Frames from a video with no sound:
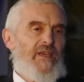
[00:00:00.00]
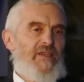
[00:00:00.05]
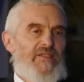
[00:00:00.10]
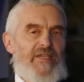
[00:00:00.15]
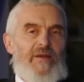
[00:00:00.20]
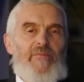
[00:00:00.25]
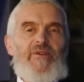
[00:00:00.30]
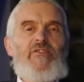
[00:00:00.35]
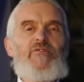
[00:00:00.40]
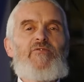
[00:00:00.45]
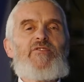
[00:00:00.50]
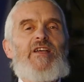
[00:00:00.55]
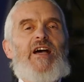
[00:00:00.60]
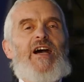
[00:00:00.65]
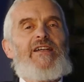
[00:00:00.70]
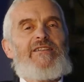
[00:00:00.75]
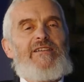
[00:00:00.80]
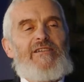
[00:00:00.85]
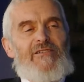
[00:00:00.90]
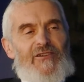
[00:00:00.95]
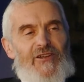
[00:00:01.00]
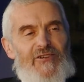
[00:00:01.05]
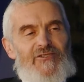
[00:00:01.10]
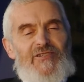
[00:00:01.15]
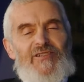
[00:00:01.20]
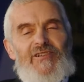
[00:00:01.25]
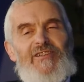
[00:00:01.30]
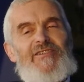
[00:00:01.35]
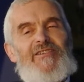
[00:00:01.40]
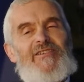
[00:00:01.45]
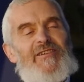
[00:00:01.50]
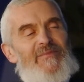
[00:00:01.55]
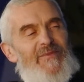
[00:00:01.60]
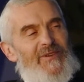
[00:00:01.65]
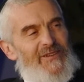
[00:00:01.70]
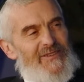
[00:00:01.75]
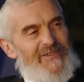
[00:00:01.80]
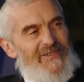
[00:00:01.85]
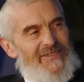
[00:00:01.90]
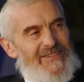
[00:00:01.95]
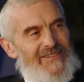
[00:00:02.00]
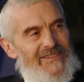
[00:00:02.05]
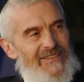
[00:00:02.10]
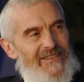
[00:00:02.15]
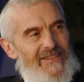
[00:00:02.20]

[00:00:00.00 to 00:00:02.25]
Somebody who's ideologically committed